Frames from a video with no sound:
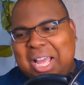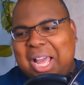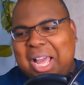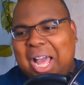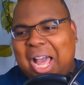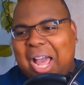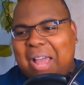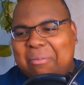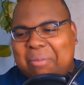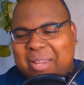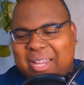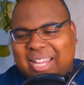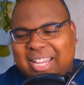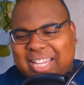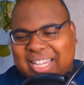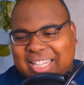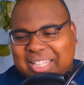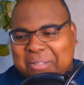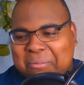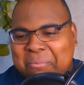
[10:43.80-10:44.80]
I
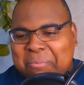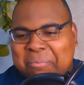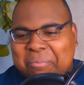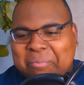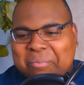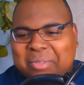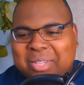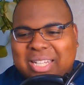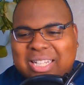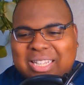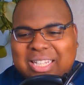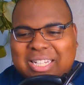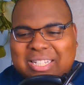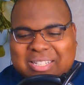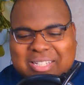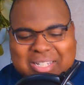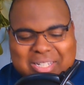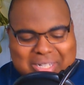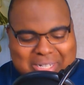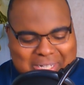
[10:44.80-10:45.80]
mean,
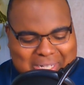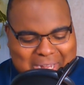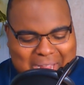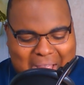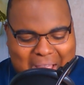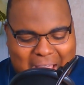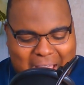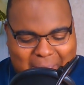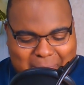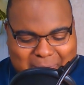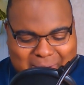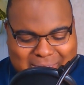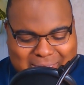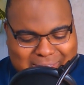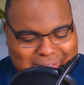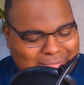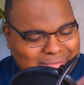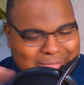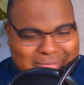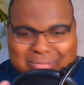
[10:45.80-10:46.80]
listen, I
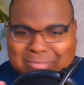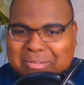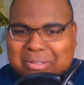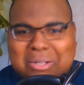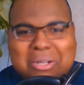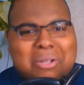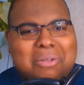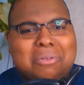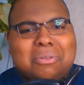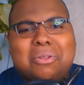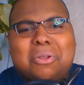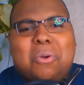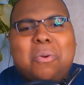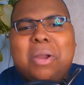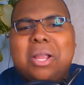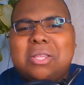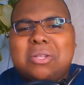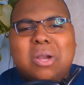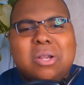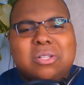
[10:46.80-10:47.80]
mean,
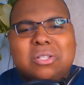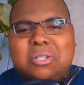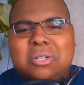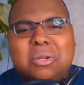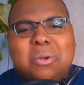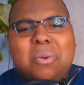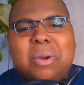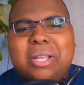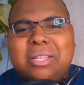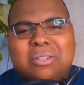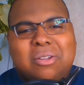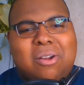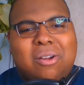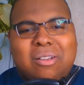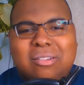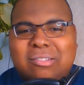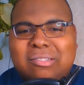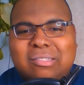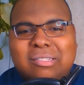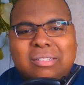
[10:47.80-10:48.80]
coin toss is a coin
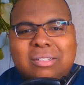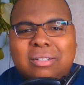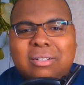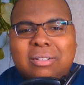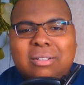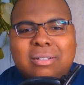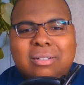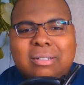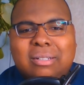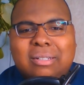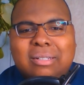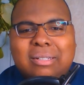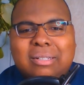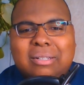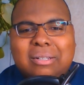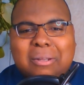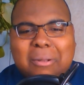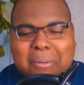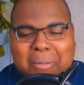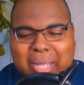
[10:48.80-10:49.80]
toss.
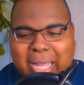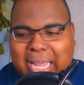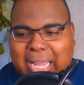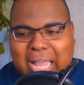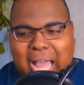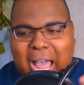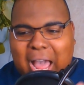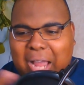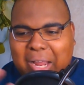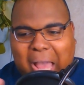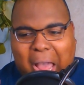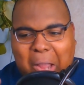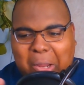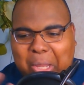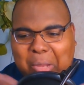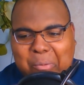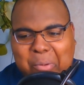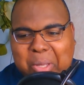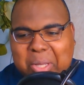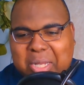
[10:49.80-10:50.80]
Okay, I'll
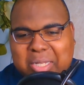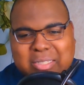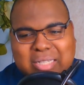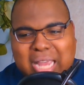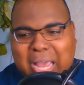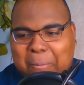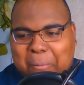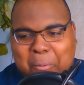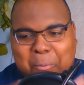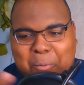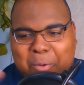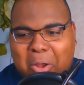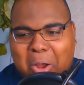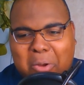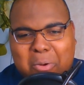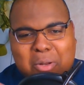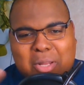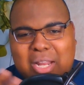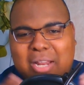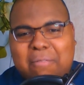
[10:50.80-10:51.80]
give you an example. We all
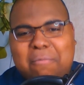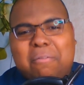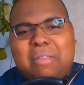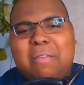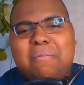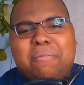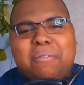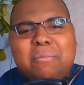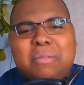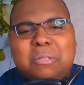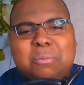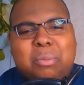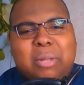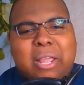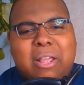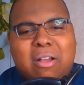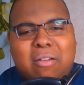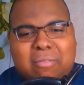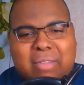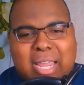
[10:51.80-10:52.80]
know that infamous
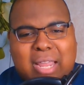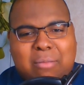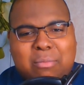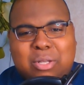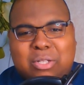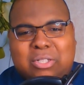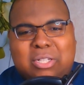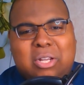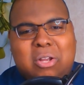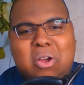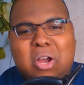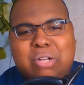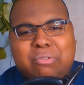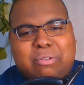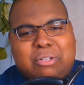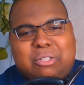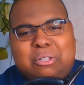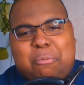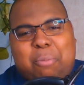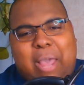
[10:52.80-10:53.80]
playoff game, the Seahawks
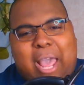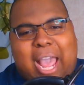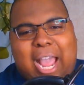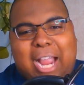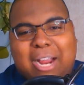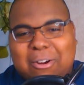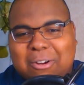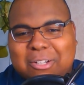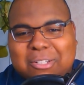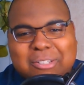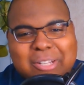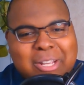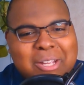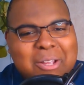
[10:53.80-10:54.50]
versus the Packers.